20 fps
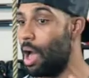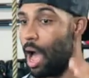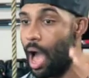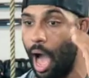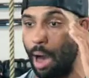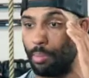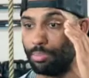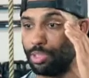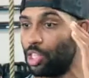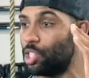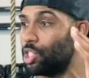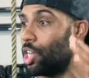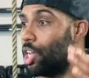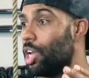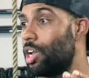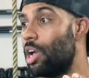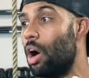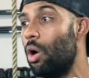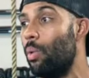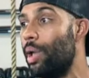I'm just
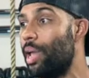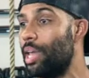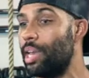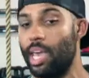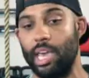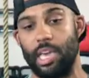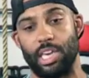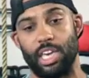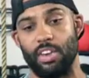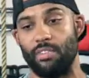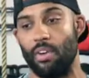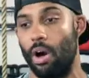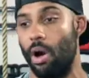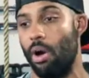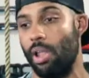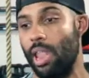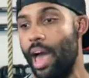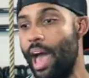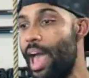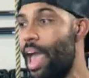gonna go in and give
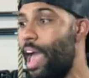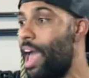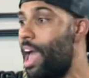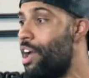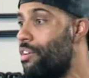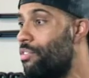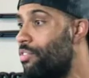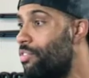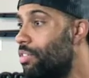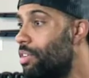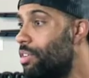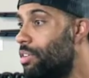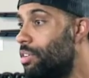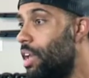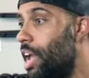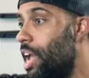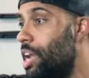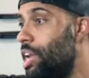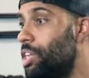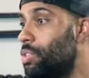all I have
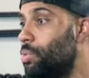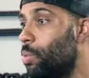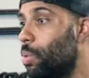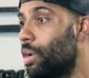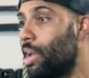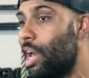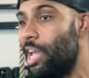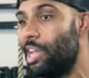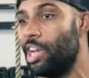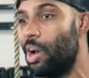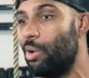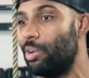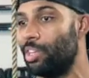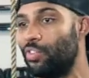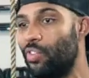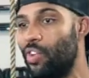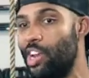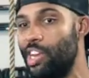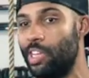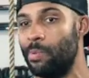in this workout. And you know what's
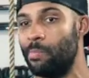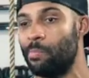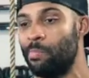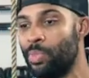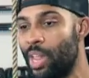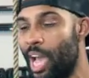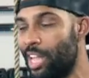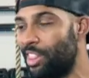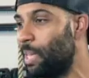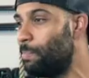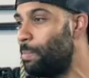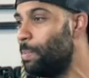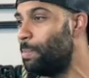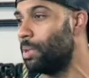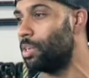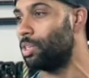funny? I think people